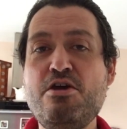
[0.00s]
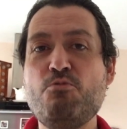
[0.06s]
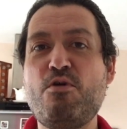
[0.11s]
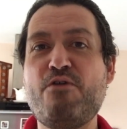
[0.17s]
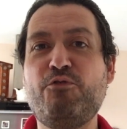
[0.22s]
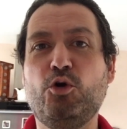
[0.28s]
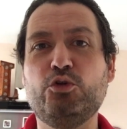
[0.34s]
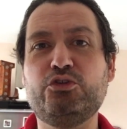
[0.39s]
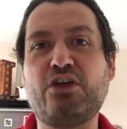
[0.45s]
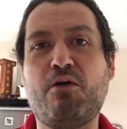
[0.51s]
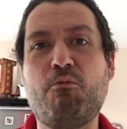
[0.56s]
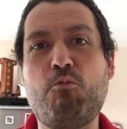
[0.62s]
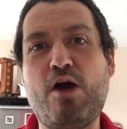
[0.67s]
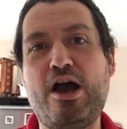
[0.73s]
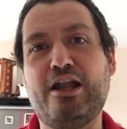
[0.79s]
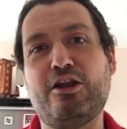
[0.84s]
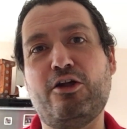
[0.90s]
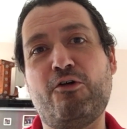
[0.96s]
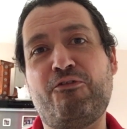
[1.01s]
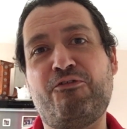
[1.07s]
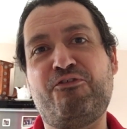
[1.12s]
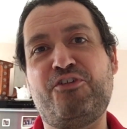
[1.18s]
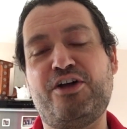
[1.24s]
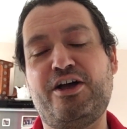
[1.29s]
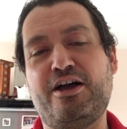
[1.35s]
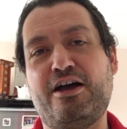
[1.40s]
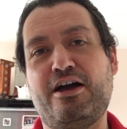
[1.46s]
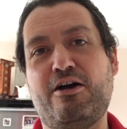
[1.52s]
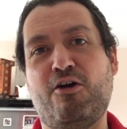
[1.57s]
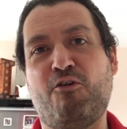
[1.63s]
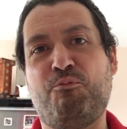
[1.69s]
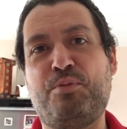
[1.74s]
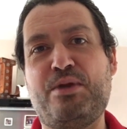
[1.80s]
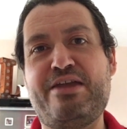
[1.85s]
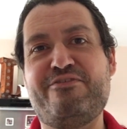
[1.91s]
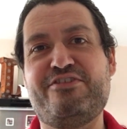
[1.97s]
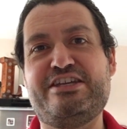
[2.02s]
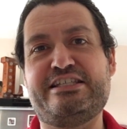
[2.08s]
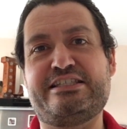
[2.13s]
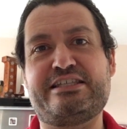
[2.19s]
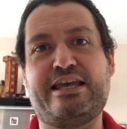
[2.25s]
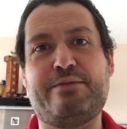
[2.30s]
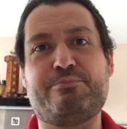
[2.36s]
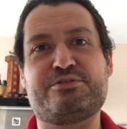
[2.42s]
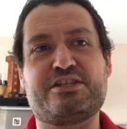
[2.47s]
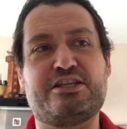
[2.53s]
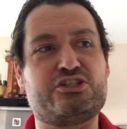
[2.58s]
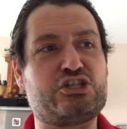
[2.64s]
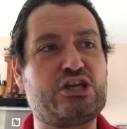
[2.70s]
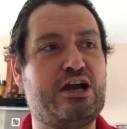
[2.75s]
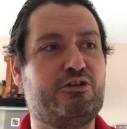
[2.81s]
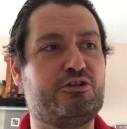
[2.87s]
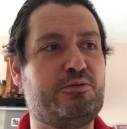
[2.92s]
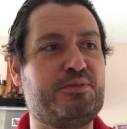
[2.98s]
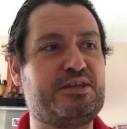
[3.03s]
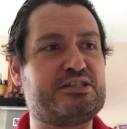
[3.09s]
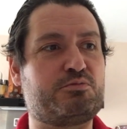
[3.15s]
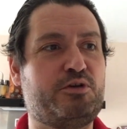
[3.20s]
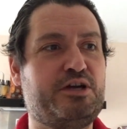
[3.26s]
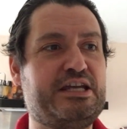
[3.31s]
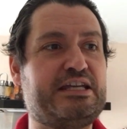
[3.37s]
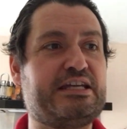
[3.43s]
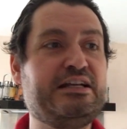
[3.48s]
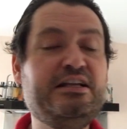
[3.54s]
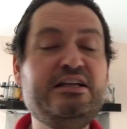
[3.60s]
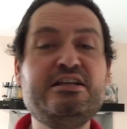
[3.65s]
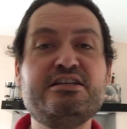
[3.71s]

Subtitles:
We've all done well off BV's tips at Cheltenham this week.